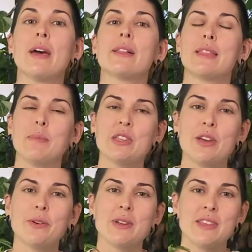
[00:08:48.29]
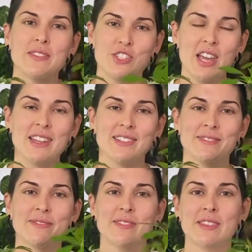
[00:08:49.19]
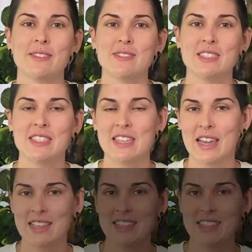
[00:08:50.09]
Let me know in the chat. See you guys